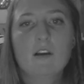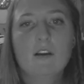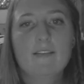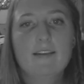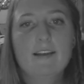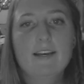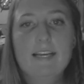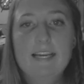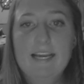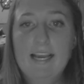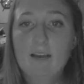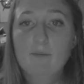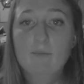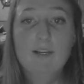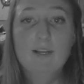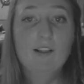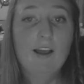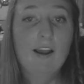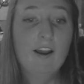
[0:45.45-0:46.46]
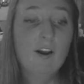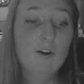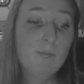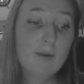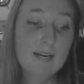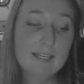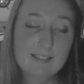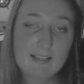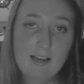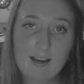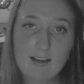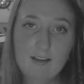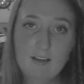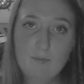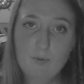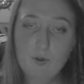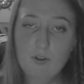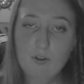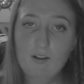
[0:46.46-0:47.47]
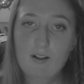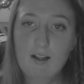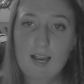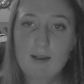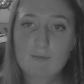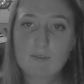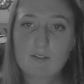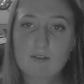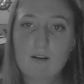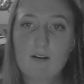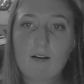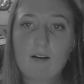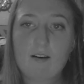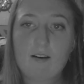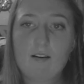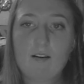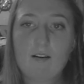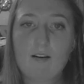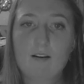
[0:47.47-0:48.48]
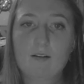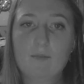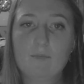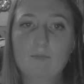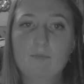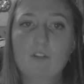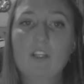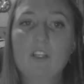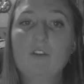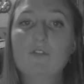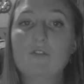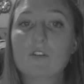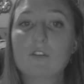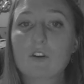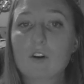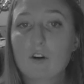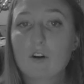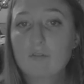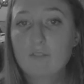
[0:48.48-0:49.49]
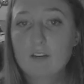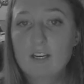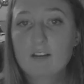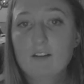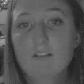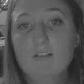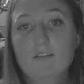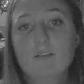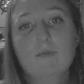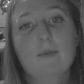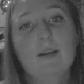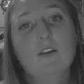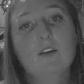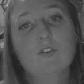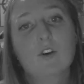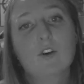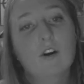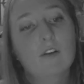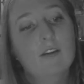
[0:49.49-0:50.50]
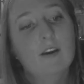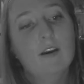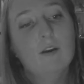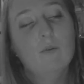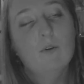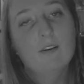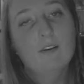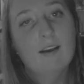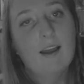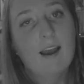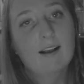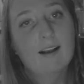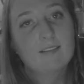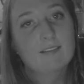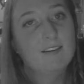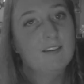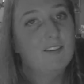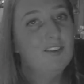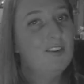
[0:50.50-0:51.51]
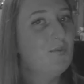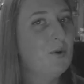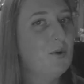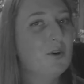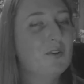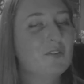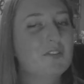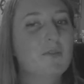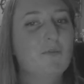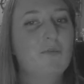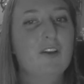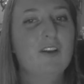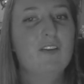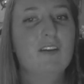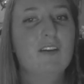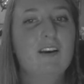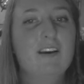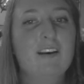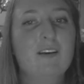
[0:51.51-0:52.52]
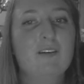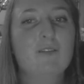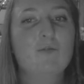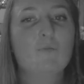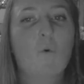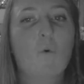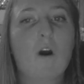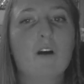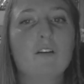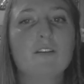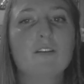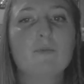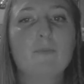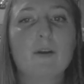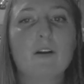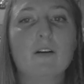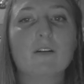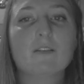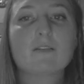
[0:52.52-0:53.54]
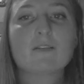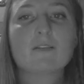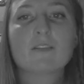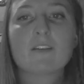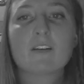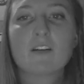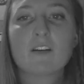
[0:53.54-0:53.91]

Then he had me lie on my side and he put the clamps on. He used a curved needle to make sure that he wouldn't accidentally pierce something that he didn't want to pierce.